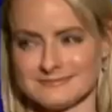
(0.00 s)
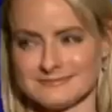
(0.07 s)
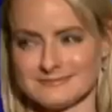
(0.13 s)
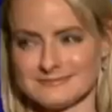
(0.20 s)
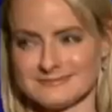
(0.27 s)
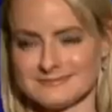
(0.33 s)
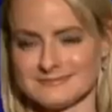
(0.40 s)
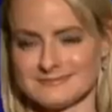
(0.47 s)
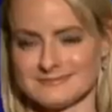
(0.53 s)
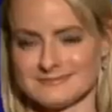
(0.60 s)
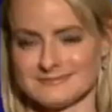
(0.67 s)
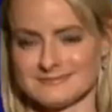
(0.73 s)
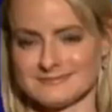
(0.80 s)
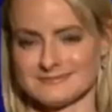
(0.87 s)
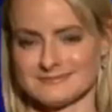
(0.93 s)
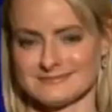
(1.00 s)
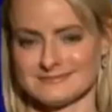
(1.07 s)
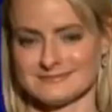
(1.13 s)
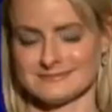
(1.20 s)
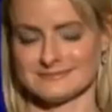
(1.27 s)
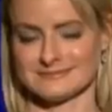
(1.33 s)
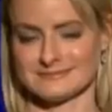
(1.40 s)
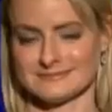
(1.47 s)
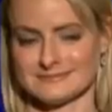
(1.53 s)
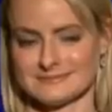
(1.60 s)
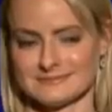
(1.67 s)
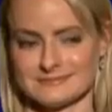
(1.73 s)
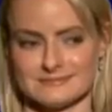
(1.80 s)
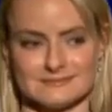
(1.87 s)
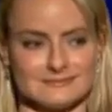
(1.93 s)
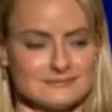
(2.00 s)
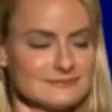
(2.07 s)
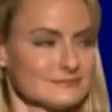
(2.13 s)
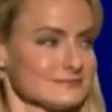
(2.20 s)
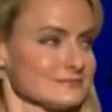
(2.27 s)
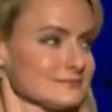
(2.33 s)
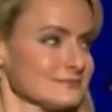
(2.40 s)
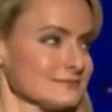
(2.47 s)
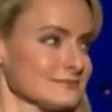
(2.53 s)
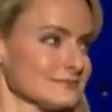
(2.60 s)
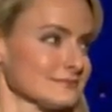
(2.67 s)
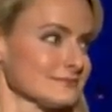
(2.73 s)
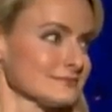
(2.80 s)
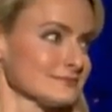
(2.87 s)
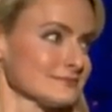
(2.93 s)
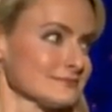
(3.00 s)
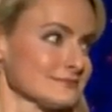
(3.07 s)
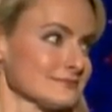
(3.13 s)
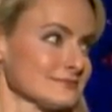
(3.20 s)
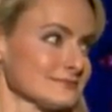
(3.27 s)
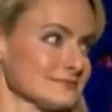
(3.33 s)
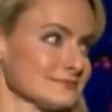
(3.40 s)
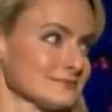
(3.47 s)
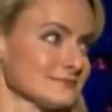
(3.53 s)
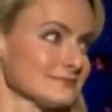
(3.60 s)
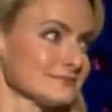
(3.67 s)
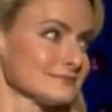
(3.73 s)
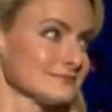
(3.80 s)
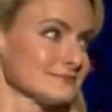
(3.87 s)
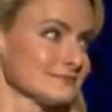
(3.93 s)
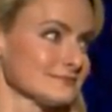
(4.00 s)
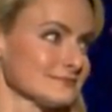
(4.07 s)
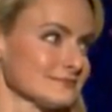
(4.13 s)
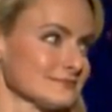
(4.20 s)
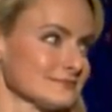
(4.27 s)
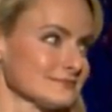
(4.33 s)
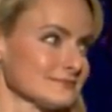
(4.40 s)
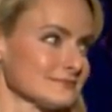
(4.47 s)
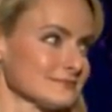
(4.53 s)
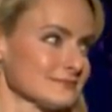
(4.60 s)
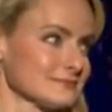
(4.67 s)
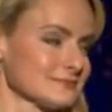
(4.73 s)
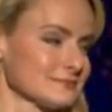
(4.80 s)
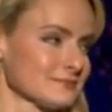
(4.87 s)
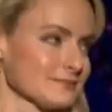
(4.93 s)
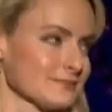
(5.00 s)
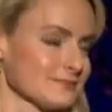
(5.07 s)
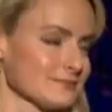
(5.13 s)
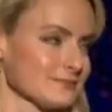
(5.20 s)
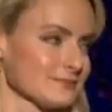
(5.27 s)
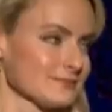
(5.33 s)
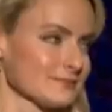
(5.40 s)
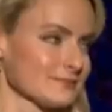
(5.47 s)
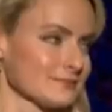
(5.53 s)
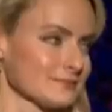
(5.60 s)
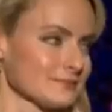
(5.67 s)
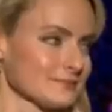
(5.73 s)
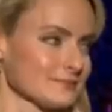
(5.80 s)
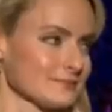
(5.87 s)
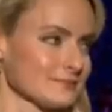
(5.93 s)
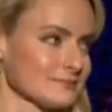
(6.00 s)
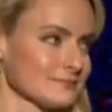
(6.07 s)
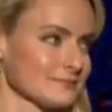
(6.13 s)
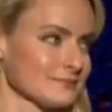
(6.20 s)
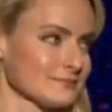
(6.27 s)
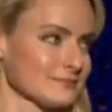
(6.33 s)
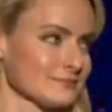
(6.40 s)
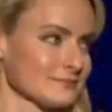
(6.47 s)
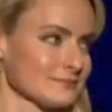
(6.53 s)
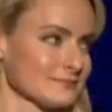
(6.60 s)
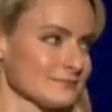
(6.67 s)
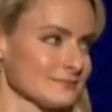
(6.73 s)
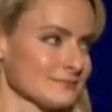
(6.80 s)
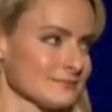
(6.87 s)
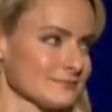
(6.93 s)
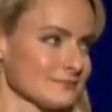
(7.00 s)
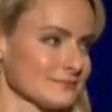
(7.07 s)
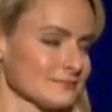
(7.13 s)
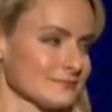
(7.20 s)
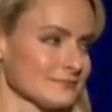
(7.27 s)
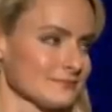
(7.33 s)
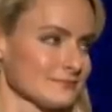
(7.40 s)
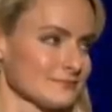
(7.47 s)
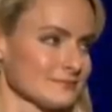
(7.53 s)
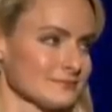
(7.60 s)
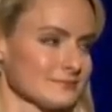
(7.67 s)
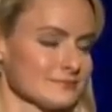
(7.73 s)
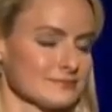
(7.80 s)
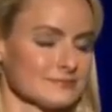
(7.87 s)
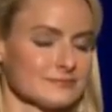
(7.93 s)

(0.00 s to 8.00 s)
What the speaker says: No words are spoken by the person on screen.